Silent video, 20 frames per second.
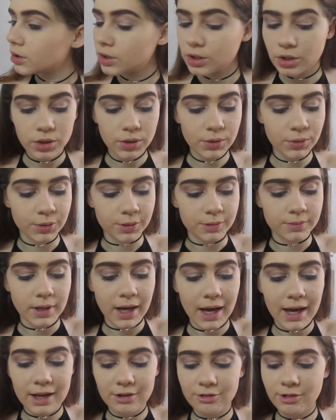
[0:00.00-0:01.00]
Cool.
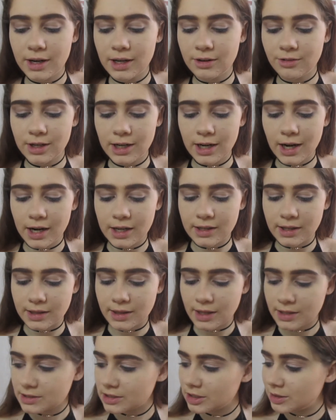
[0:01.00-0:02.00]
I really like that.
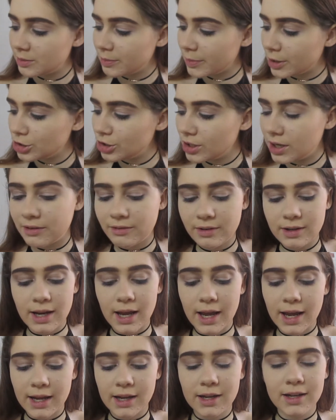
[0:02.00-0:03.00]
That's gonna be my new
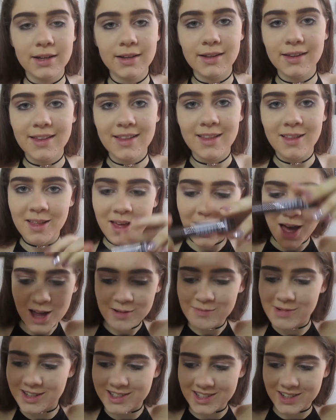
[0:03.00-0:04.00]
everyday
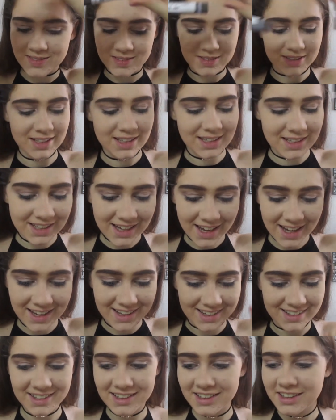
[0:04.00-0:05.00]
eyebrow gel.
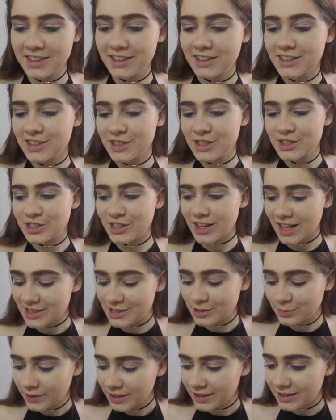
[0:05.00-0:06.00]
Yay. So
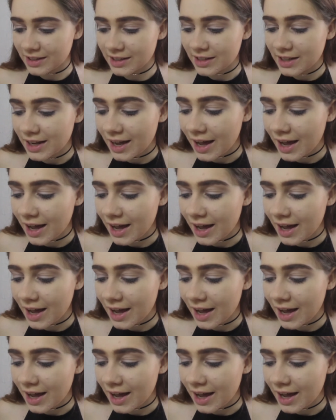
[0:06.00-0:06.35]
that's a win.